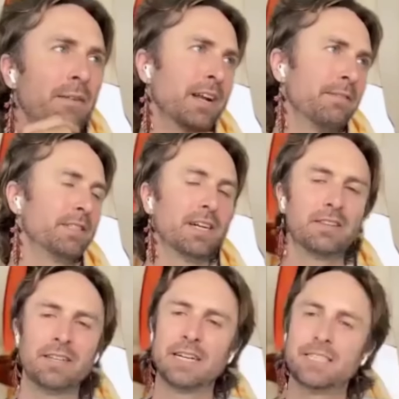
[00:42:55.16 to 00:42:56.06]
I mean, I
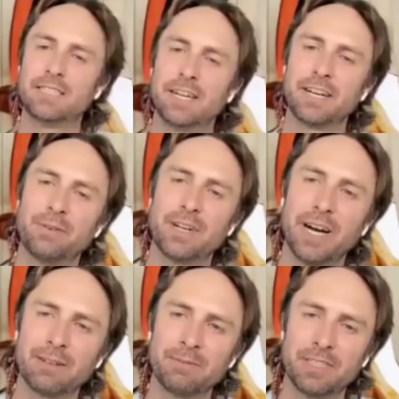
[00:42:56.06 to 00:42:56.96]
just echo what
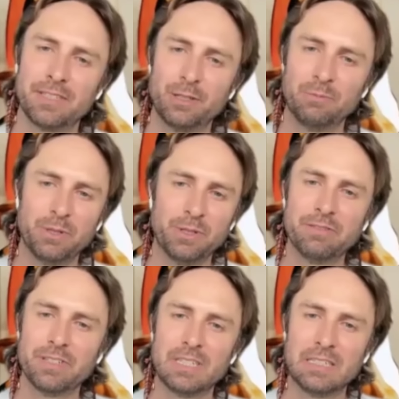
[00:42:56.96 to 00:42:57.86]
Adam said so
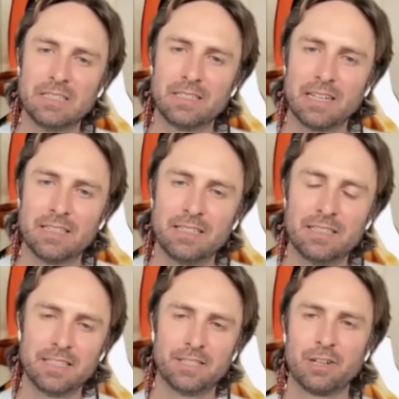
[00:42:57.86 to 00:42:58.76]
beautifully, is that these
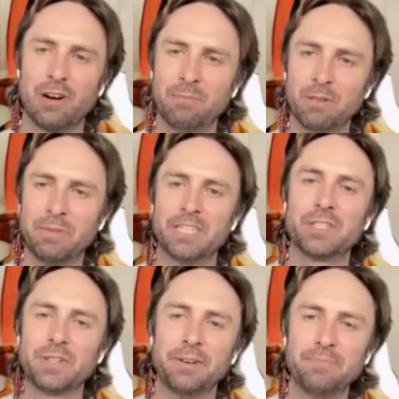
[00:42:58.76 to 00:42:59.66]
things are
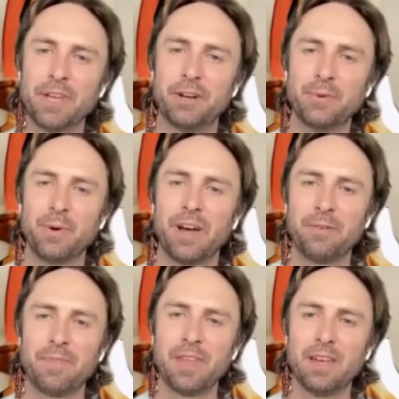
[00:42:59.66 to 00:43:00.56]
complementary in a way.